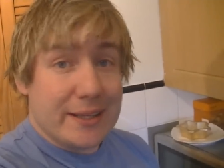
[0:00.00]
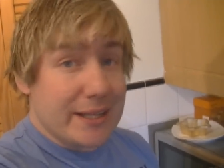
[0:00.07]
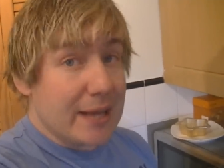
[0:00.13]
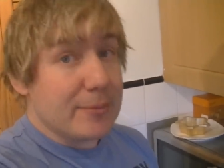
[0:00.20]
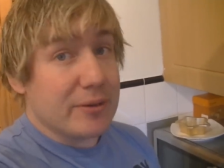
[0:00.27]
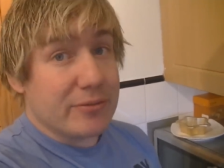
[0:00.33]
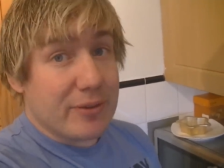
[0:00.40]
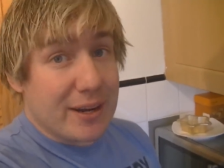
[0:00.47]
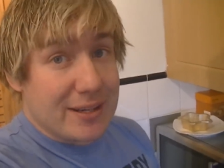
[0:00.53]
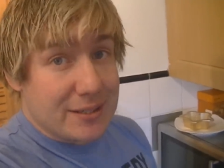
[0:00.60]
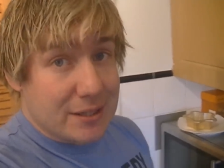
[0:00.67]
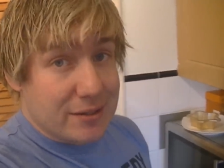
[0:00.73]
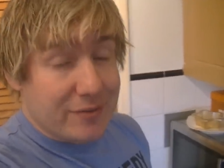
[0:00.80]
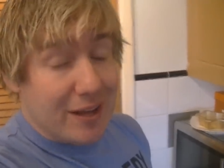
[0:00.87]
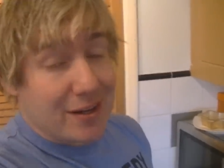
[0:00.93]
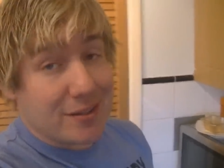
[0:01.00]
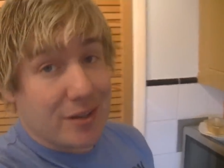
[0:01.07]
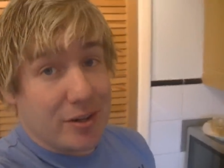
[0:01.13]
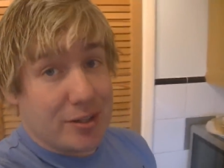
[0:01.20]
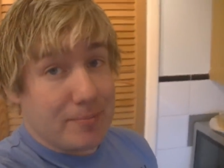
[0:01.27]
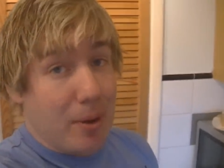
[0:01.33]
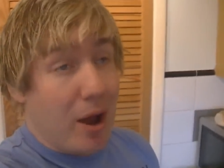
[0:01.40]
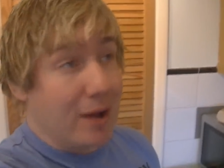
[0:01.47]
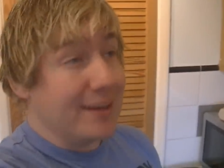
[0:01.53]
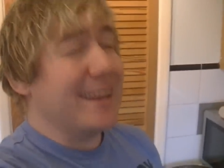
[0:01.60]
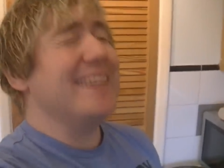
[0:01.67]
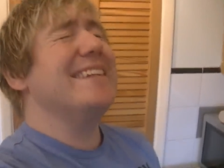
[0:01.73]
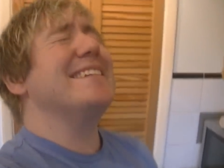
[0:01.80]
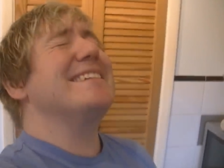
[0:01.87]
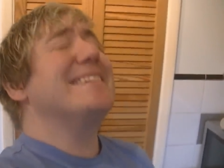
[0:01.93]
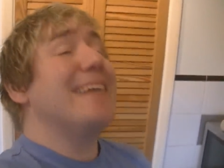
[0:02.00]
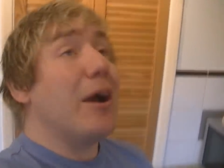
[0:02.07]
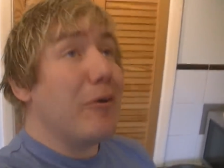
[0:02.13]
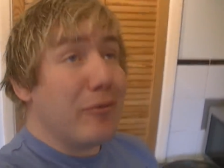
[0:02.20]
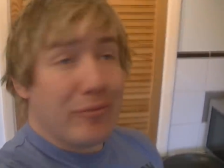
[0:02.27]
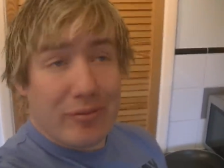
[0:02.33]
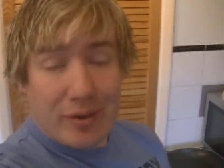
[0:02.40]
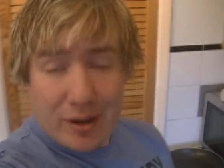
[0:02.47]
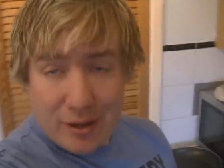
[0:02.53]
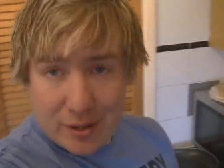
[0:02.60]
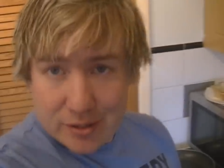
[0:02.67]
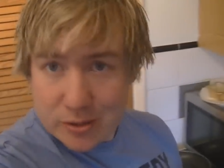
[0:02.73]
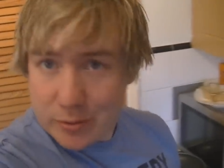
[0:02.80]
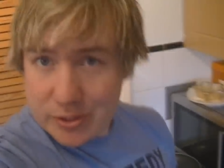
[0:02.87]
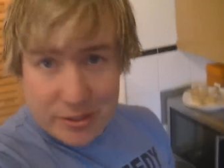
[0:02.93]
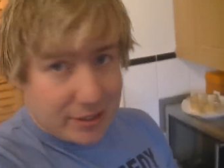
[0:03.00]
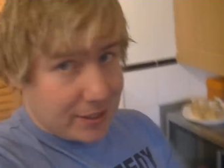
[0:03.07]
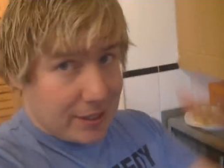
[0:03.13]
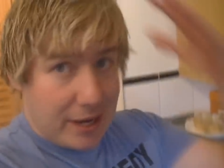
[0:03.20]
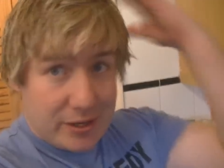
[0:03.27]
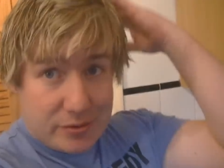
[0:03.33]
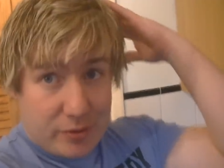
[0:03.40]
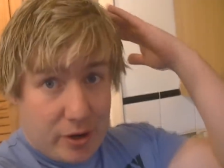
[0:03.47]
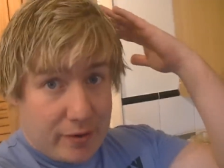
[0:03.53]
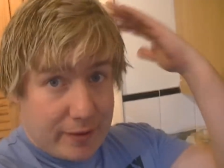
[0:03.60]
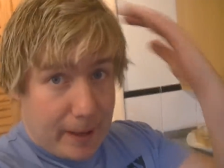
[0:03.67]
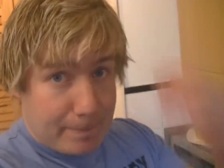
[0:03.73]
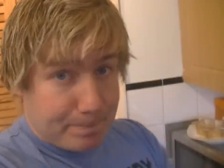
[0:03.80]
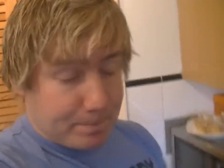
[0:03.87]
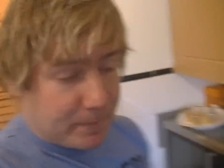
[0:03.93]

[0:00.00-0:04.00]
And that, my friends, is a Valentine's pun in itself. So we're just going to glance right over that.